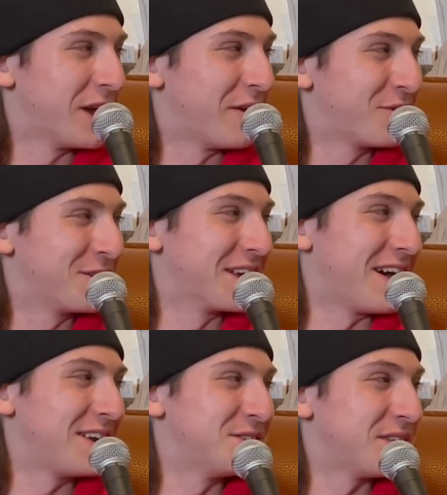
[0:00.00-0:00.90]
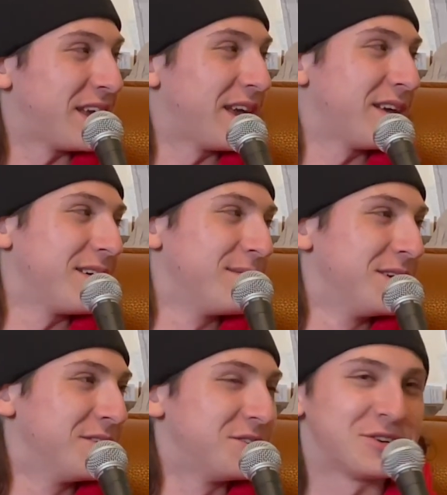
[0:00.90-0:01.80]
After he got it, he said, "Hey, at
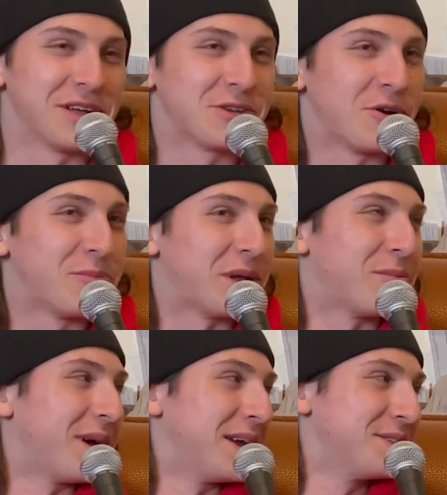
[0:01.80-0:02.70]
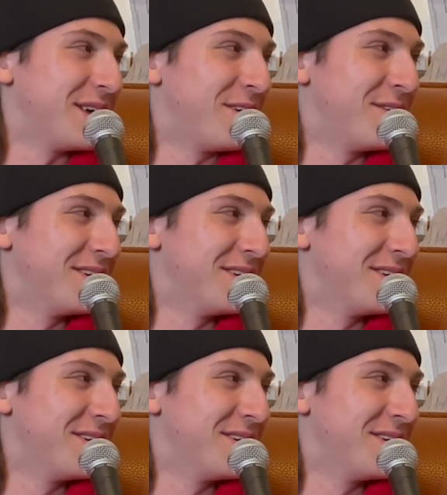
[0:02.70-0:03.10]
least you're not the only pain in my ass now."